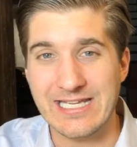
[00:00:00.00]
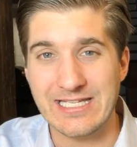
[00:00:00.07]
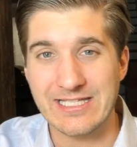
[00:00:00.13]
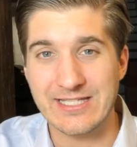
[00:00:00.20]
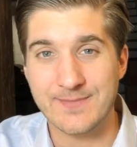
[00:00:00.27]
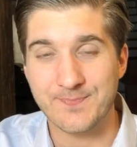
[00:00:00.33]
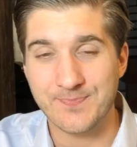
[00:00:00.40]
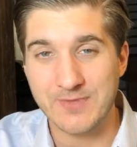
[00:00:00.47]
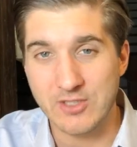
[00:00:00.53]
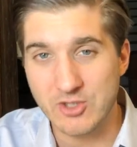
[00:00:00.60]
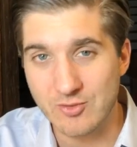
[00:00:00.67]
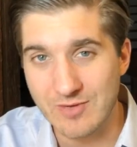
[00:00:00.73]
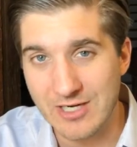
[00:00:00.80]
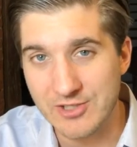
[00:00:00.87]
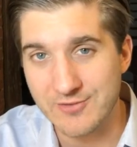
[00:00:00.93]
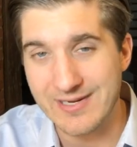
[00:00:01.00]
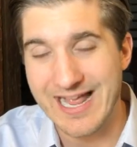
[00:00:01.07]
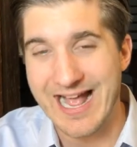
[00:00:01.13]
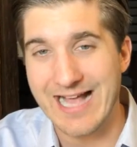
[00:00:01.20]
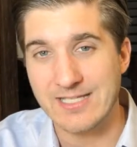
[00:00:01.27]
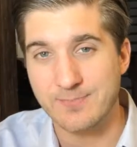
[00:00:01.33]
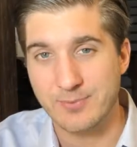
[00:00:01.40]
is the Treasury
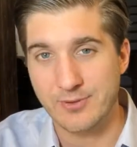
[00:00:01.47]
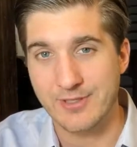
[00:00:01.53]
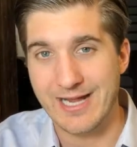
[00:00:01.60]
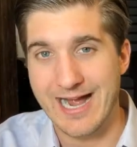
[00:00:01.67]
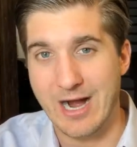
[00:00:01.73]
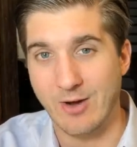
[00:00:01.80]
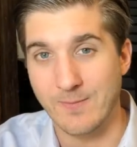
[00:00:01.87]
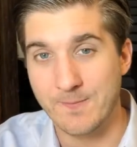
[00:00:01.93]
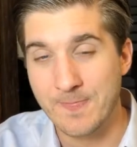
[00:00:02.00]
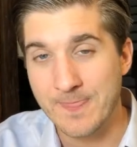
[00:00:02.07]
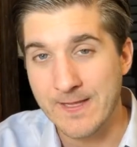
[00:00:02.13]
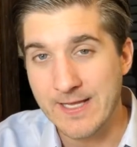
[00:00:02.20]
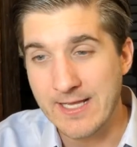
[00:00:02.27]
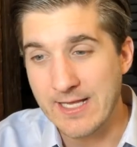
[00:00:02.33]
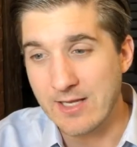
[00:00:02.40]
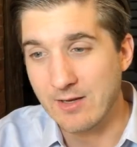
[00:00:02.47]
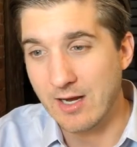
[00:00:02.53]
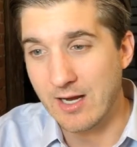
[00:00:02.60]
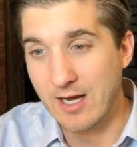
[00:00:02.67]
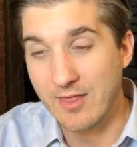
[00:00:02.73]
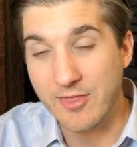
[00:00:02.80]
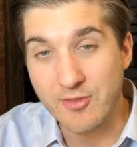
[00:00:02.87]
has put out
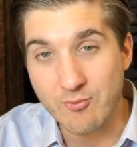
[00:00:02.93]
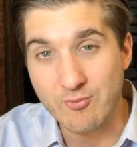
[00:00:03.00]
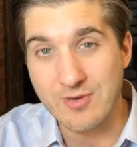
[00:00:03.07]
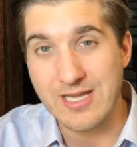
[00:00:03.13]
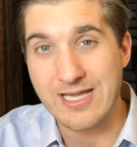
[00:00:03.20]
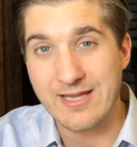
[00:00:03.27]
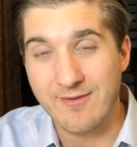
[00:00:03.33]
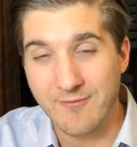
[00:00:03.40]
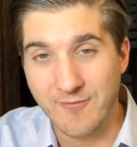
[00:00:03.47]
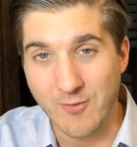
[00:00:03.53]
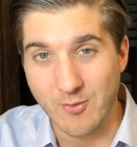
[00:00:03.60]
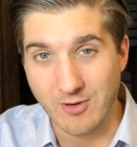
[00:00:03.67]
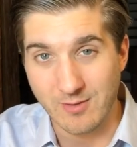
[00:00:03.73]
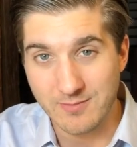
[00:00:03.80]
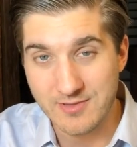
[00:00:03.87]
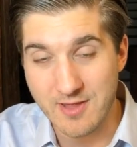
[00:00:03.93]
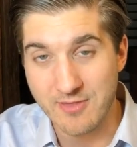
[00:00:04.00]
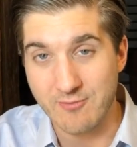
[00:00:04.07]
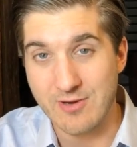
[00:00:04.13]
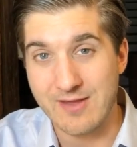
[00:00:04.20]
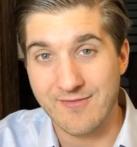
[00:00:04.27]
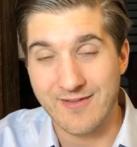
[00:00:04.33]
3 forms, the
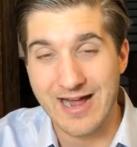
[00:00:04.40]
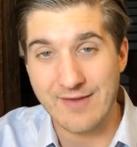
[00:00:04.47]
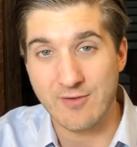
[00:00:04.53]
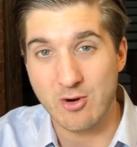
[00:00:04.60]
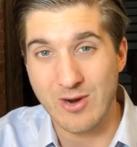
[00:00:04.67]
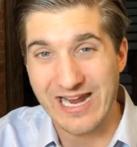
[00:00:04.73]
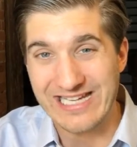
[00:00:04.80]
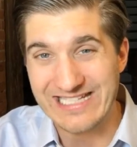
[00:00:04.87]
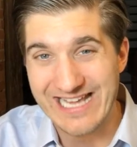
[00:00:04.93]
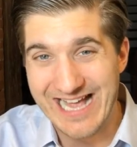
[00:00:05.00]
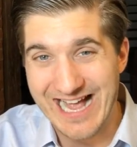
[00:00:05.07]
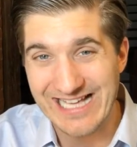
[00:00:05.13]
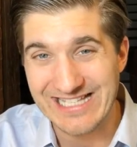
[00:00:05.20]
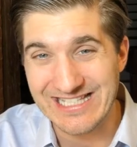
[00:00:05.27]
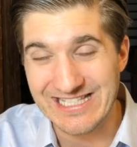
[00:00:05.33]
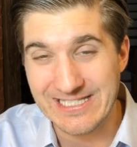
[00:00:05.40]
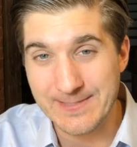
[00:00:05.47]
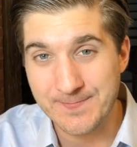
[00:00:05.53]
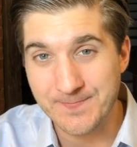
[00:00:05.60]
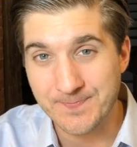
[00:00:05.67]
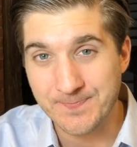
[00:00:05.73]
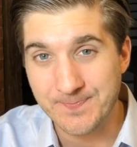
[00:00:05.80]

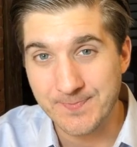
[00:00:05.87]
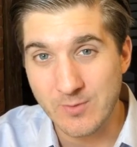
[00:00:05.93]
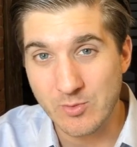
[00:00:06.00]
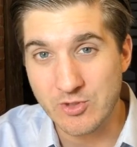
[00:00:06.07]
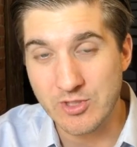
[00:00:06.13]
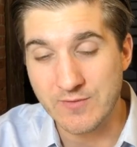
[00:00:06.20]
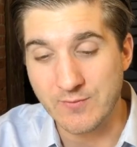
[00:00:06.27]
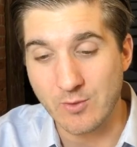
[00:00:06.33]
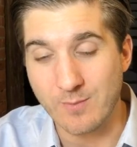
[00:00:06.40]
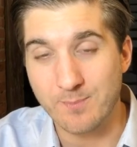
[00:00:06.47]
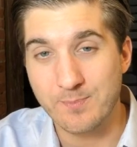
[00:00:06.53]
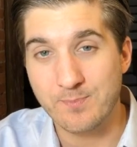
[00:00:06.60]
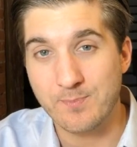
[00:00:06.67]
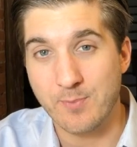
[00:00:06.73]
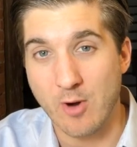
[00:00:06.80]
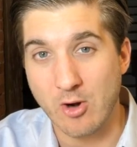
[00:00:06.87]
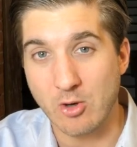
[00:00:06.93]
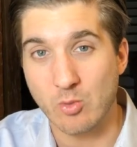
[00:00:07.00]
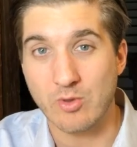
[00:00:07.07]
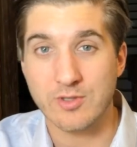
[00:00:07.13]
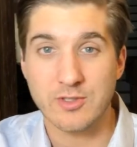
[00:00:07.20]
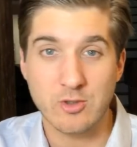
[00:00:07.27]
3508S, which is for
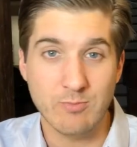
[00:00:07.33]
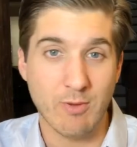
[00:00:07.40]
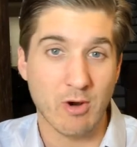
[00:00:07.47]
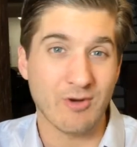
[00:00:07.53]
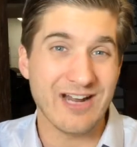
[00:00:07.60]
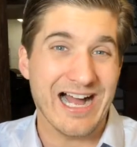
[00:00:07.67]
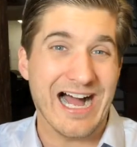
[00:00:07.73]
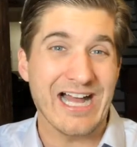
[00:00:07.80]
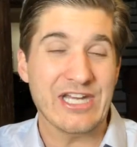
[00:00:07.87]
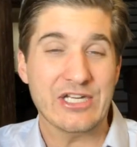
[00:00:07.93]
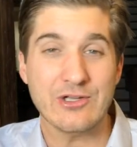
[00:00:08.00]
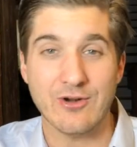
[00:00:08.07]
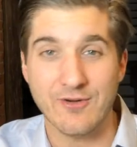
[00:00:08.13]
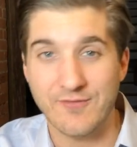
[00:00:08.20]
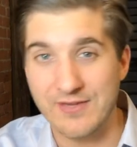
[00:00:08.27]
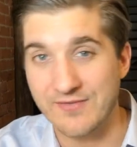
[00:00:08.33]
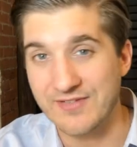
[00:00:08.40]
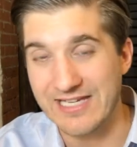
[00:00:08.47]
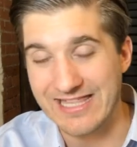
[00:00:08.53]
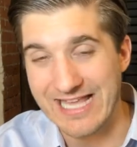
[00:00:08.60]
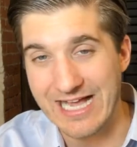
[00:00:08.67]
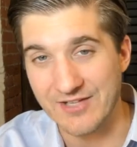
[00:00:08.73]
borrowers who borrowed under
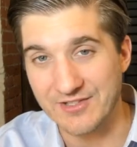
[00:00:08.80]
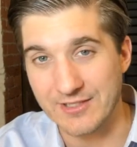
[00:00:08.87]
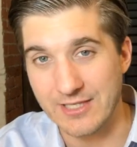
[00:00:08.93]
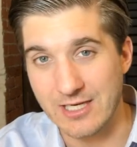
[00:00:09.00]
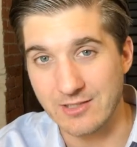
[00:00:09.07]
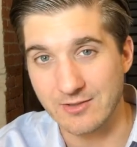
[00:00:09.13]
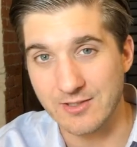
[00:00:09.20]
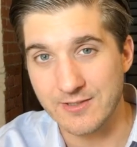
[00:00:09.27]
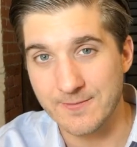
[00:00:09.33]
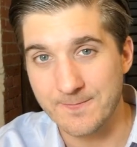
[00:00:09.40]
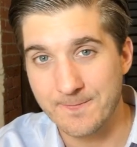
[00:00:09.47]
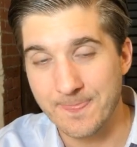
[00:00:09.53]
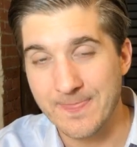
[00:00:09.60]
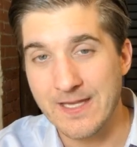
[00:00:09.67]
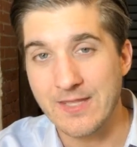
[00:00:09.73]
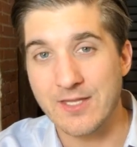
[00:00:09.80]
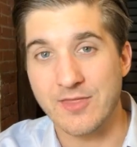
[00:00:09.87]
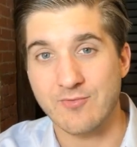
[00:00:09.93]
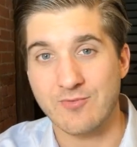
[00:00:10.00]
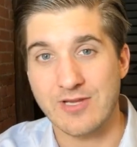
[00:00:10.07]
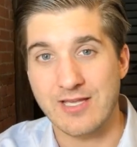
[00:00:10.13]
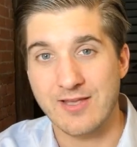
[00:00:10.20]
$50,000, the
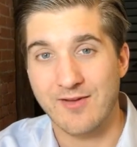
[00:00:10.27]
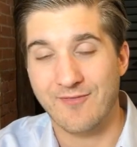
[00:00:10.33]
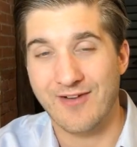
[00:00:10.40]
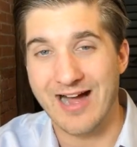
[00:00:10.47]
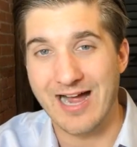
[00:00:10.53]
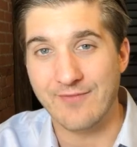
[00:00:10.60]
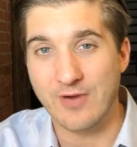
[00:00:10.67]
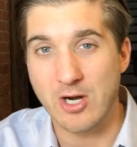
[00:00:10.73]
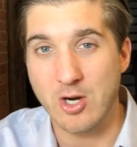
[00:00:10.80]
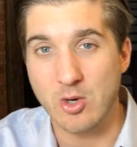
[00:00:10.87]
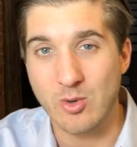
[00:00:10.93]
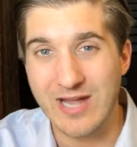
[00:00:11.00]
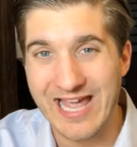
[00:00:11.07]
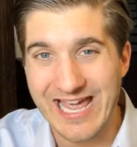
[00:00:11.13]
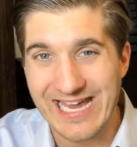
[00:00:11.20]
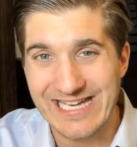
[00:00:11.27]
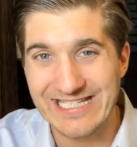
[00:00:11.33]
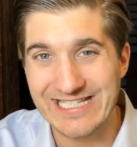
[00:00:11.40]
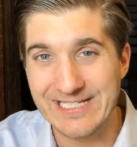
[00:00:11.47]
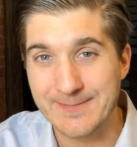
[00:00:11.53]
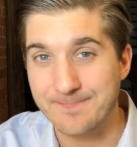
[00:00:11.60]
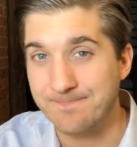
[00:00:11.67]
3508